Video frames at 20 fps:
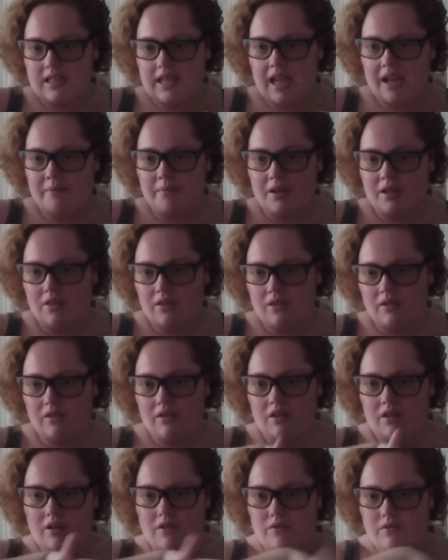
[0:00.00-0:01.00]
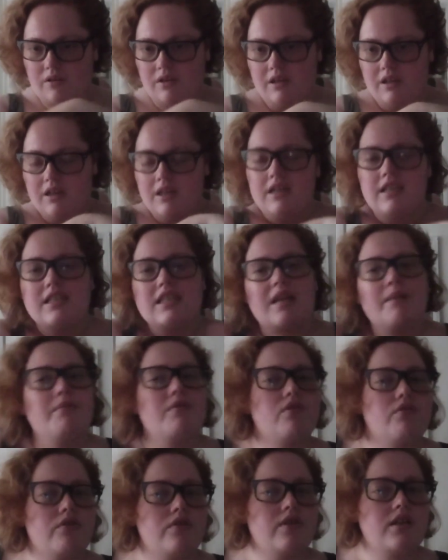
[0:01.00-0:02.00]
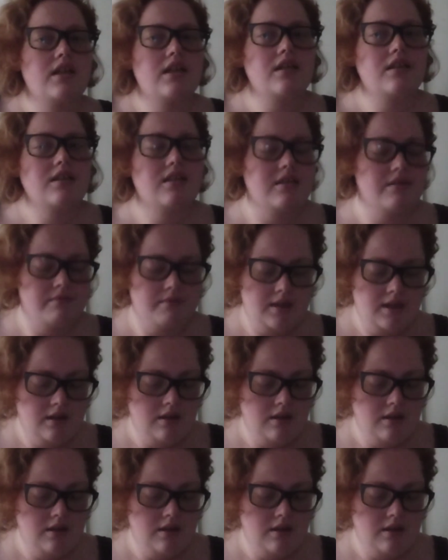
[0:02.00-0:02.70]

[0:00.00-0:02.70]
skimming, you know, skimming through things.